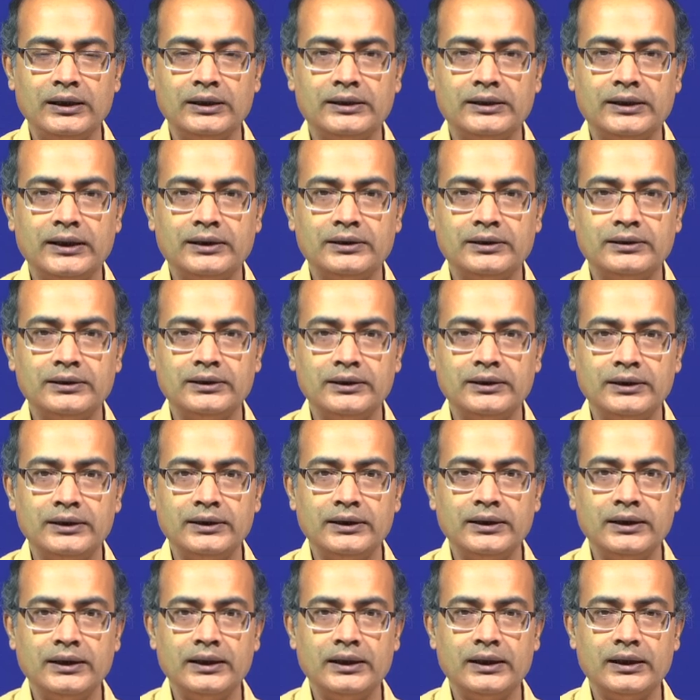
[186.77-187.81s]
that
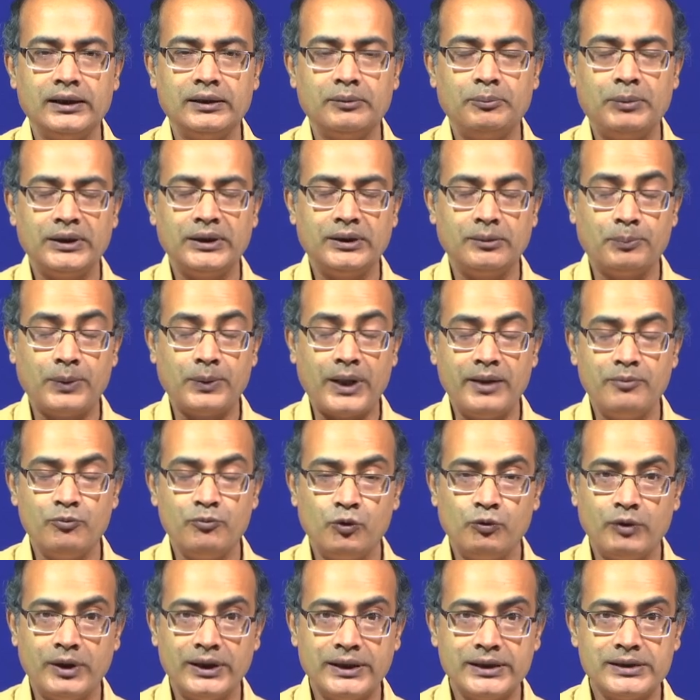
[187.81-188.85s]
but the prime
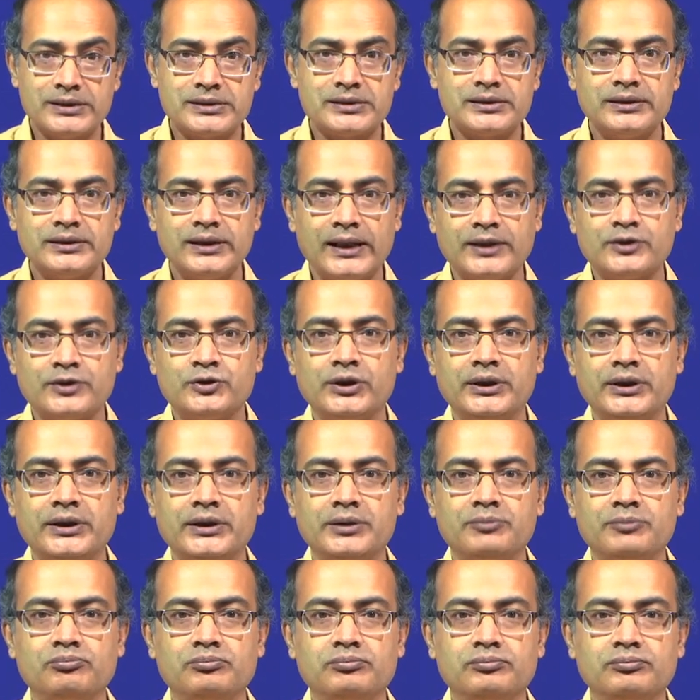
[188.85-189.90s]
mover is
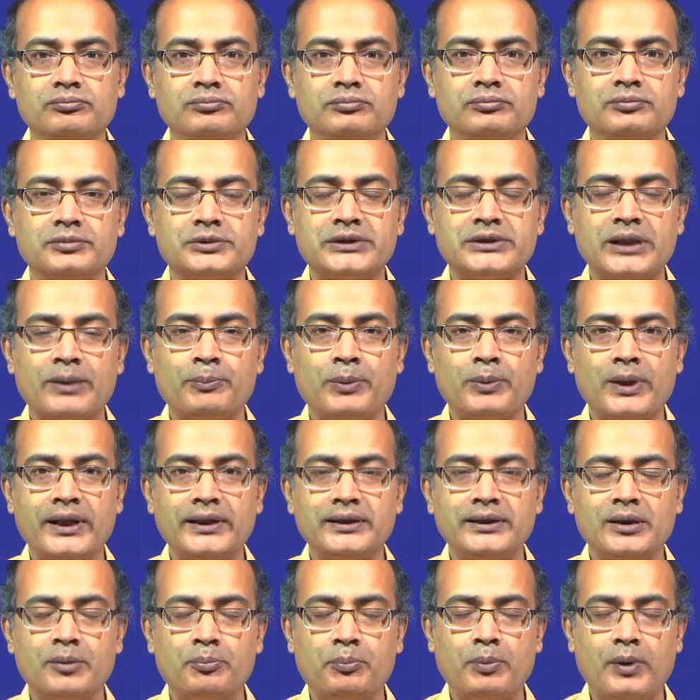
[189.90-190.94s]
actually
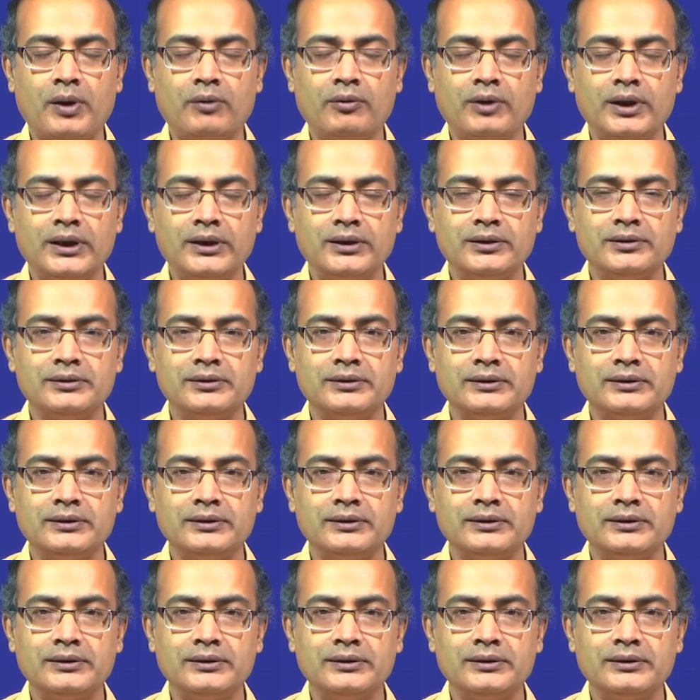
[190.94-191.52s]
supplying the power